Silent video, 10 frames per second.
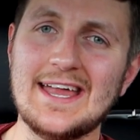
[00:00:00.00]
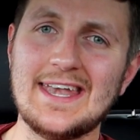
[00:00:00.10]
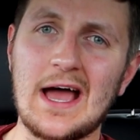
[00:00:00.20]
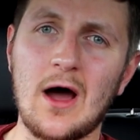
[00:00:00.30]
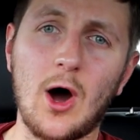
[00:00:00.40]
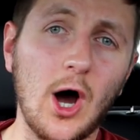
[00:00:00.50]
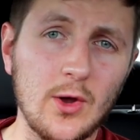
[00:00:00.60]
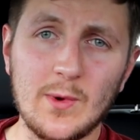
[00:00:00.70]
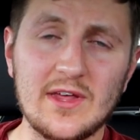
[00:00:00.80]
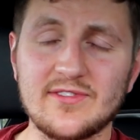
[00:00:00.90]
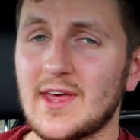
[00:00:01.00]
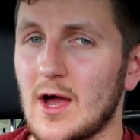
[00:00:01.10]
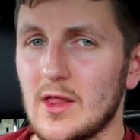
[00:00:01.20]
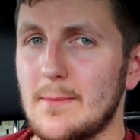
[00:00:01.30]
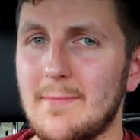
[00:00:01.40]
Now iWiz, they
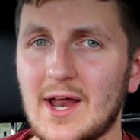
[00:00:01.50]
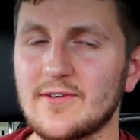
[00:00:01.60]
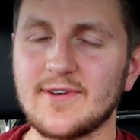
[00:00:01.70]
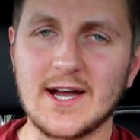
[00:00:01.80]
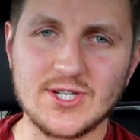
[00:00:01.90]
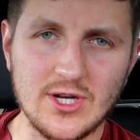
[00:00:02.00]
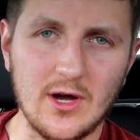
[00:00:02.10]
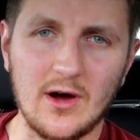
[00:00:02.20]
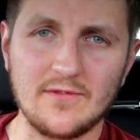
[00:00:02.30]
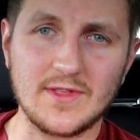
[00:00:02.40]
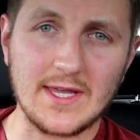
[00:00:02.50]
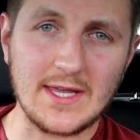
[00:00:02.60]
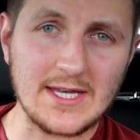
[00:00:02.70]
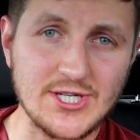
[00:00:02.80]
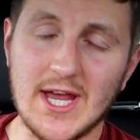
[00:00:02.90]
are the manufacturer of
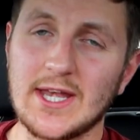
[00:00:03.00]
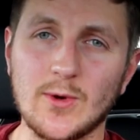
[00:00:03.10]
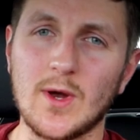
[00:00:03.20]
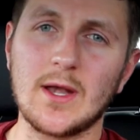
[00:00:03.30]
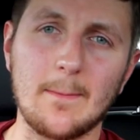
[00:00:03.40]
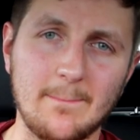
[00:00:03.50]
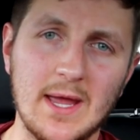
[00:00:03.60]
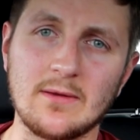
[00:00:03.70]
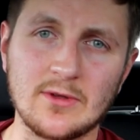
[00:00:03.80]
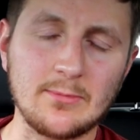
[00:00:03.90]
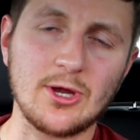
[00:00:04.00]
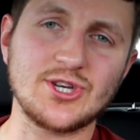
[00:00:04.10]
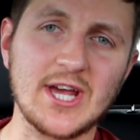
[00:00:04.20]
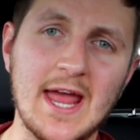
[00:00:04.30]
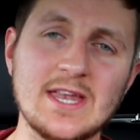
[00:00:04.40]
the genuine B M W
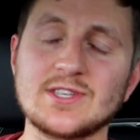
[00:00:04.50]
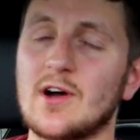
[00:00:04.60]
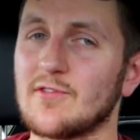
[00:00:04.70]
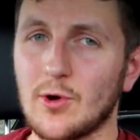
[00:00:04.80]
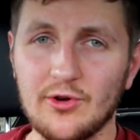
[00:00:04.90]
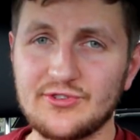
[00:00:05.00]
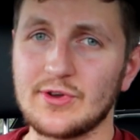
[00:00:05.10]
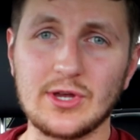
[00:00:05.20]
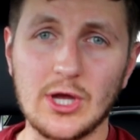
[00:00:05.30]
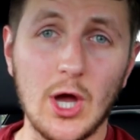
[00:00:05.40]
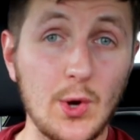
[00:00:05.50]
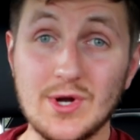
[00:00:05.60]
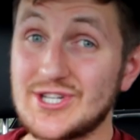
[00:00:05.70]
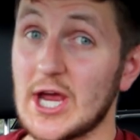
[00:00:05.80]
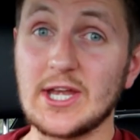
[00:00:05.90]
chains. Of course you can go
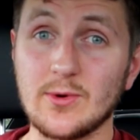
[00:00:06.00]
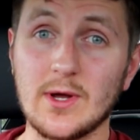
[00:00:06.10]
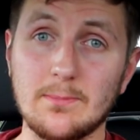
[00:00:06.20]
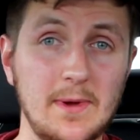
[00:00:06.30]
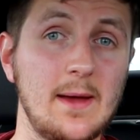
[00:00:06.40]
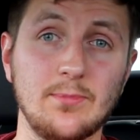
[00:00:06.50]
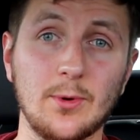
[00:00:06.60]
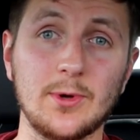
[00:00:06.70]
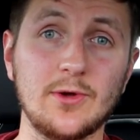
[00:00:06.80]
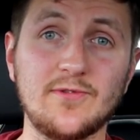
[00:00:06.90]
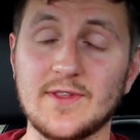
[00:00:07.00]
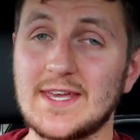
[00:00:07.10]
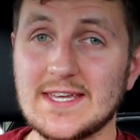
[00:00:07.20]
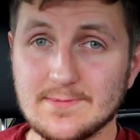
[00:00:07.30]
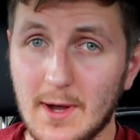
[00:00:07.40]
genuine B M W for
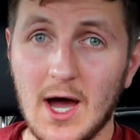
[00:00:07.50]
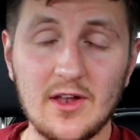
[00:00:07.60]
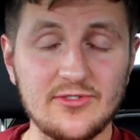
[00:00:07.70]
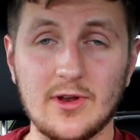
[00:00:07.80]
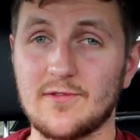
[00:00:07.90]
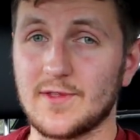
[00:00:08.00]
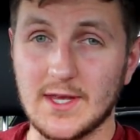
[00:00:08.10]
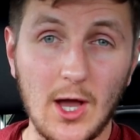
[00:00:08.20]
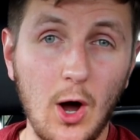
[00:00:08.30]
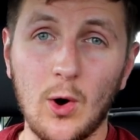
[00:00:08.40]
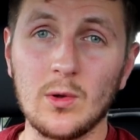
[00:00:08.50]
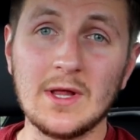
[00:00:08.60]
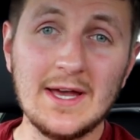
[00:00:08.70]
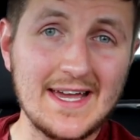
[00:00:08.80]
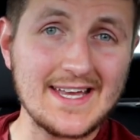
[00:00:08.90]
these parts, you know, for the whole
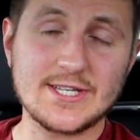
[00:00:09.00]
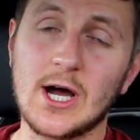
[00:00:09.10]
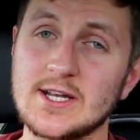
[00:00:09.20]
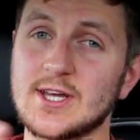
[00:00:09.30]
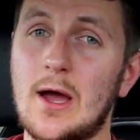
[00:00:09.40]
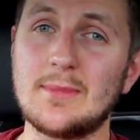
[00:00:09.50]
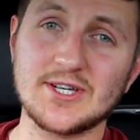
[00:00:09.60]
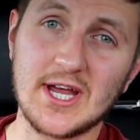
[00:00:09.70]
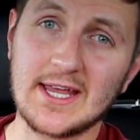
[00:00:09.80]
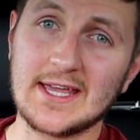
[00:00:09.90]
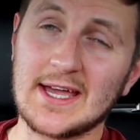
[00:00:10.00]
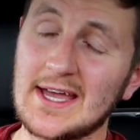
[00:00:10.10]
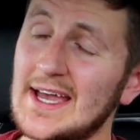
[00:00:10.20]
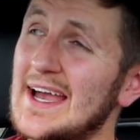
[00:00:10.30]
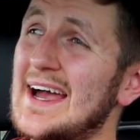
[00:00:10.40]
entire timing chain kit.
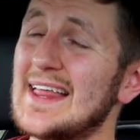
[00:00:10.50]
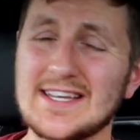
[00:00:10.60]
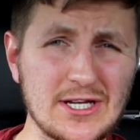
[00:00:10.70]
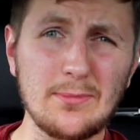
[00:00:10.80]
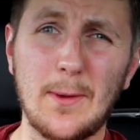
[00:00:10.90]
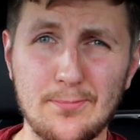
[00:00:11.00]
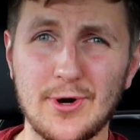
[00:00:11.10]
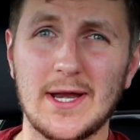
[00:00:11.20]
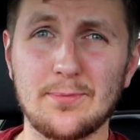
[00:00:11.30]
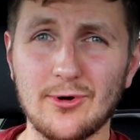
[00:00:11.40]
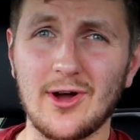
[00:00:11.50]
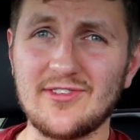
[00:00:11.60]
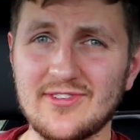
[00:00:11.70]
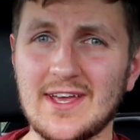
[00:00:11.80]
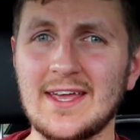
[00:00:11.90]
It's going to be pretty
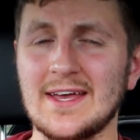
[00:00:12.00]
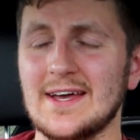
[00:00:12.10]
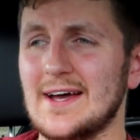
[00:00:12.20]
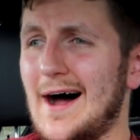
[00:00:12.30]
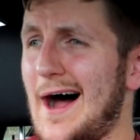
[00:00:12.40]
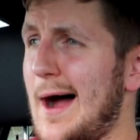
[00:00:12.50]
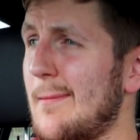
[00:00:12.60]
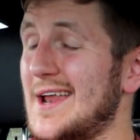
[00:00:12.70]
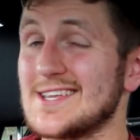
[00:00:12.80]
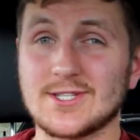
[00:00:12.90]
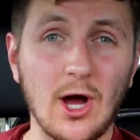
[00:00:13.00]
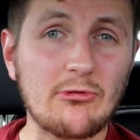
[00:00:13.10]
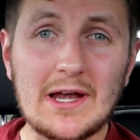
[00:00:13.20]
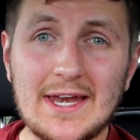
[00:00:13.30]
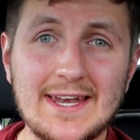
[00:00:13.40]
pricey, um, and it's not
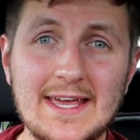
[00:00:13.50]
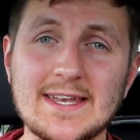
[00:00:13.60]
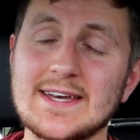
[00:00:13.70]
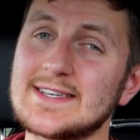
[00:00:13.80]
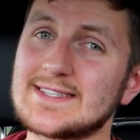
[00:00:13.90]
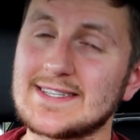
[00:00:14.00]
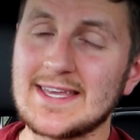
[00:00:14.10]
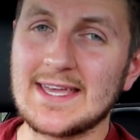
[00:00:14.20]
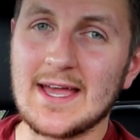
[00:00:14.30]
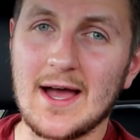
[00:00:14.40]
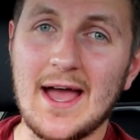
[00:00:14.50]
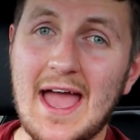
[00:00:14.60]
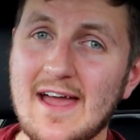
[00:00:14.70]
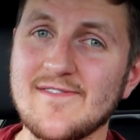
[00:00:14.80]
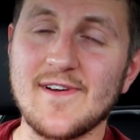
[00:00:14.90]
really needed. The uh,
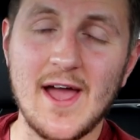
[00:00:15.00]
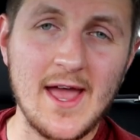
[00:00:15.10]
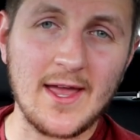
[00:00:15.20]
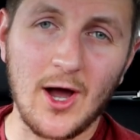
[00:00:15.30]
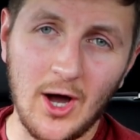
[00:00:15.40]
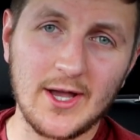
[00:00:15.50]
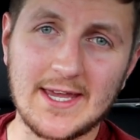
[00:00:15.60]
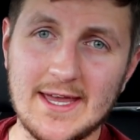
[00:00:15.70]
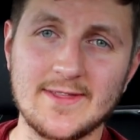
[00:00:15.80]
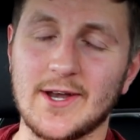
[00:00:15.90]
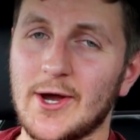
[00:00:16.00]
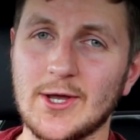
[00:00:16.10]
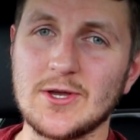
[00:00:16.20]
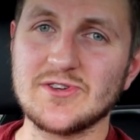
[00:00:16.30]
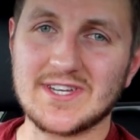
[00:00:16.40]
F A I kit that I
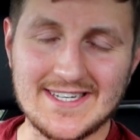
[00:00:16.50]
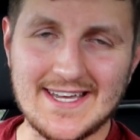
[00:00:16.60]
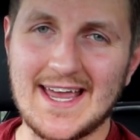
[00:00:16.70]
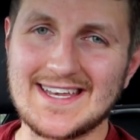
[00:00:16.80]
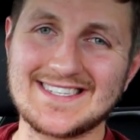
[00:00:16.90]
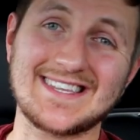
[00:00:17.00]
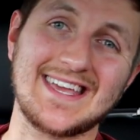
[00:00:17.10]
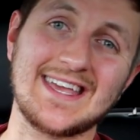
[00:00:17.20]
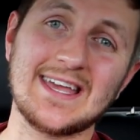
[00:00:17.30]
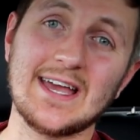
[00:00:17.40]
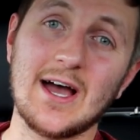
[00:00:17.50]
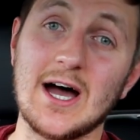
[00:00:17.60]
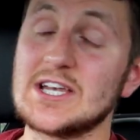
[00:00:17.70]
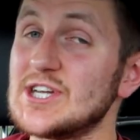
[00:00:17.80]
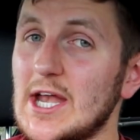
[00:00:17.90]
use contains the
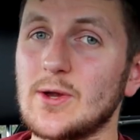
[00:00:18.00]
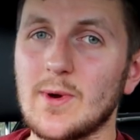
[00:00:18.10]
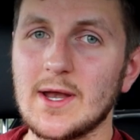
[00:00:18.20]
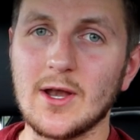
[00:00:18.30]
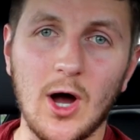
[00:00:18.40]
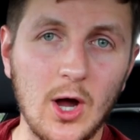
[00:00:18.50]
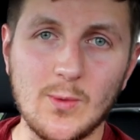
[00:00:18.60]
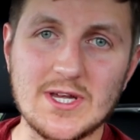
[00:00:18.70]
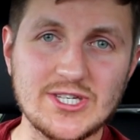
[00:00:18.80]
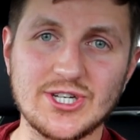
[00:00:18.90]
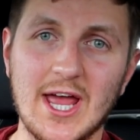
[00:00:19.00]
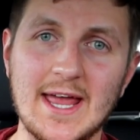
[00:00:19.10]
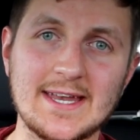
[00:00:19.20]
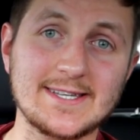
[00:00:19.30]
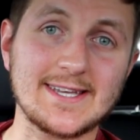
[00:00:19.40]
uh, genuine iWiz
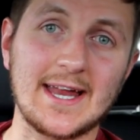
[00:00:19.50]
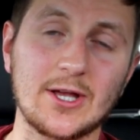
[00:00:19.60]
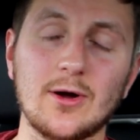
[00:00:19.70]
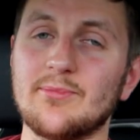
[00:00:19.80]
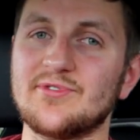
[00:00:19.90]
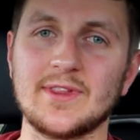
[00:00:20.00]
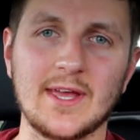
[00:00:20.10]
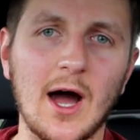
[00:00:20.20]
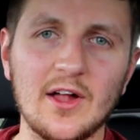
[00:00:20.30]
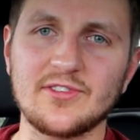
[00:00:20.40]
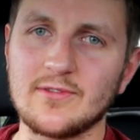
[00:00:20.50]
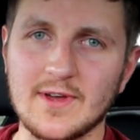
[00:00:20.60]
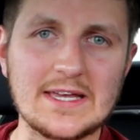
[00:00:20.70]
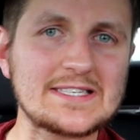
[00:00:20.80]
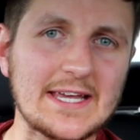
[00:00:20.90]
chains, and it comes with the R T
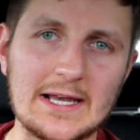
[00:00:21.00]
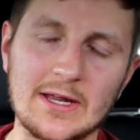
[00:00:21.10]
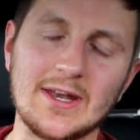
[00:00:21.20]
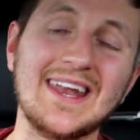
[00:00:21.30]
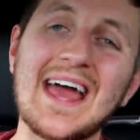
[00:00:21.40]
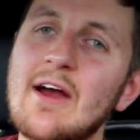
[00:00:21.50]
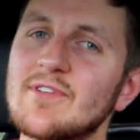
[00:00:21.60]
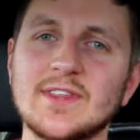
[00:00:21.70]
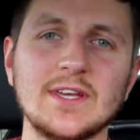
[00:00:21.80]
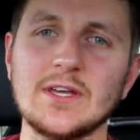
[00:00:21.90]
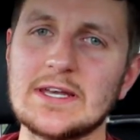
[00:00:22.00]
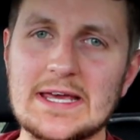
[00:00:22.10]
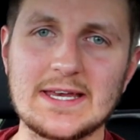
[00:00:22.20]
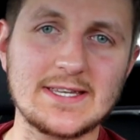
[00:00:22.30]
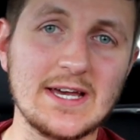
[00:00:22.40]
V sealant and everything you
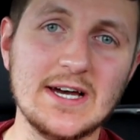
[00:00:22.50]
need